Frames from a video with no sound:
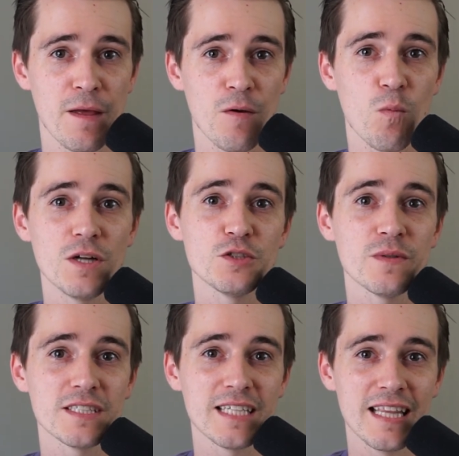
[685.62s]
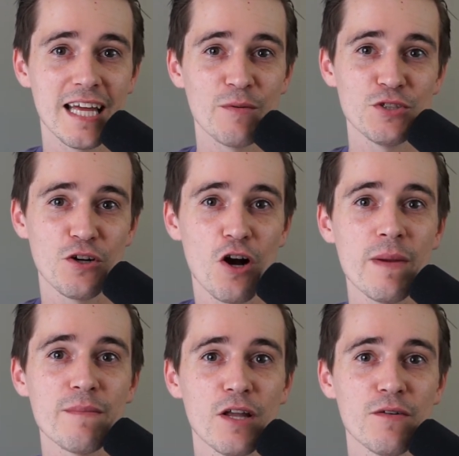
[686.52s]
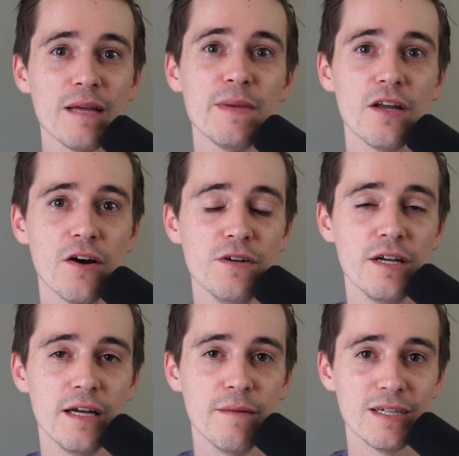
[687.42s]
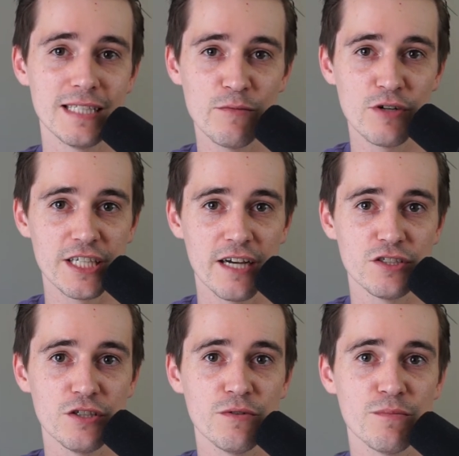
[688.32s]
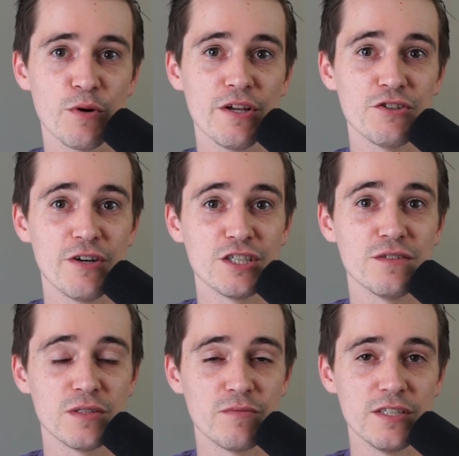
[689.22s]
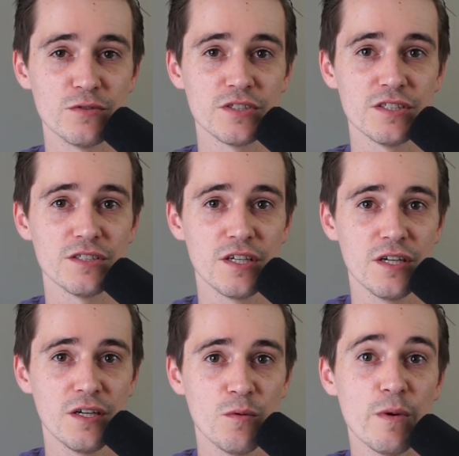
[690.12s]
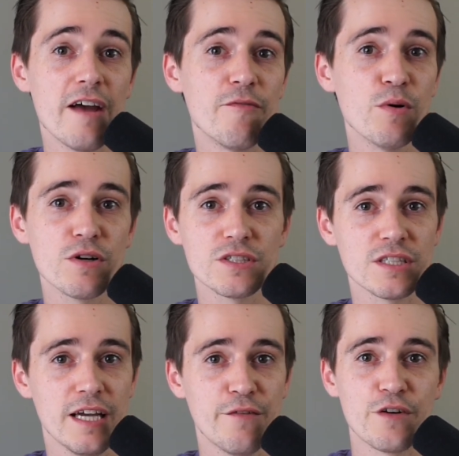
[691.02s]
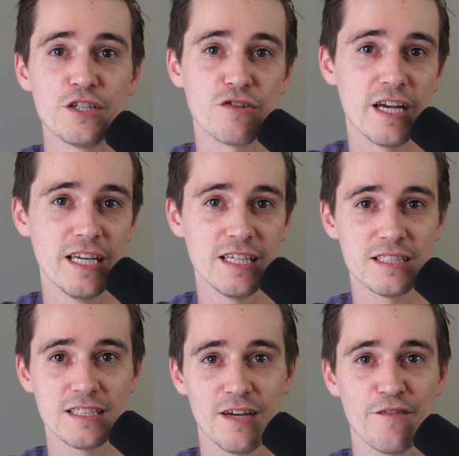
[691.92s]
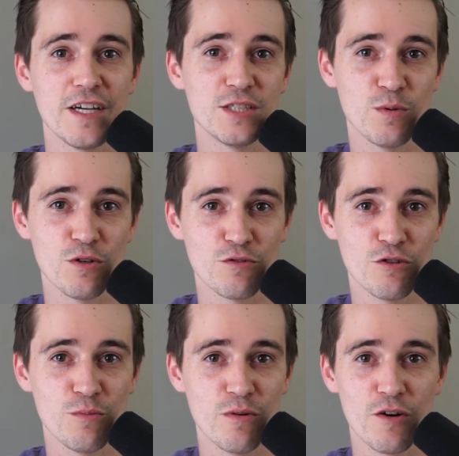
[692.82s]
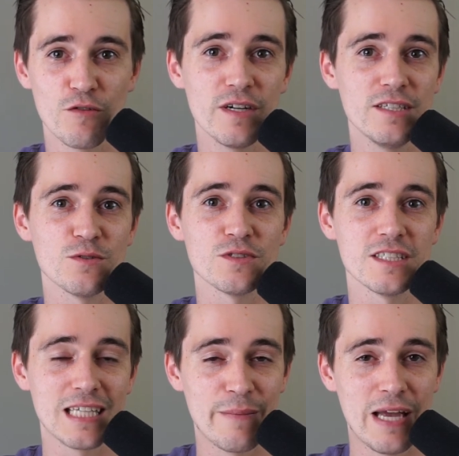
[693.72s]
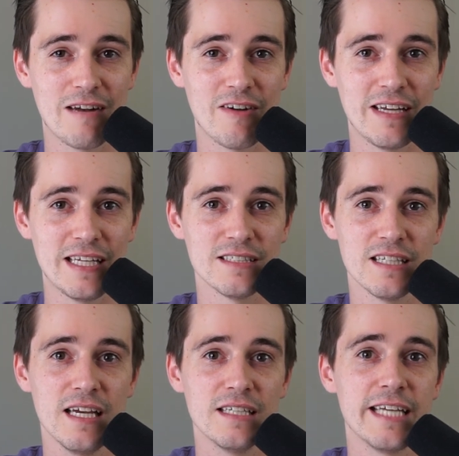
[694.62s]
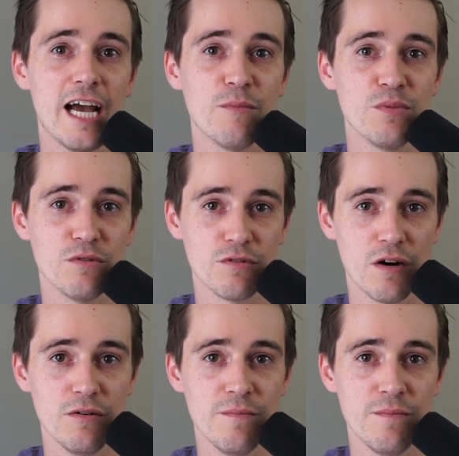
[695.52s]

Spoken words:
Once you understand that, I want you to comment below and let me know. My team will reach out to you and point you in the direction of some resources. We have books and free trainings, a Facebook group. We've got resources coming out of our ears to help you grow.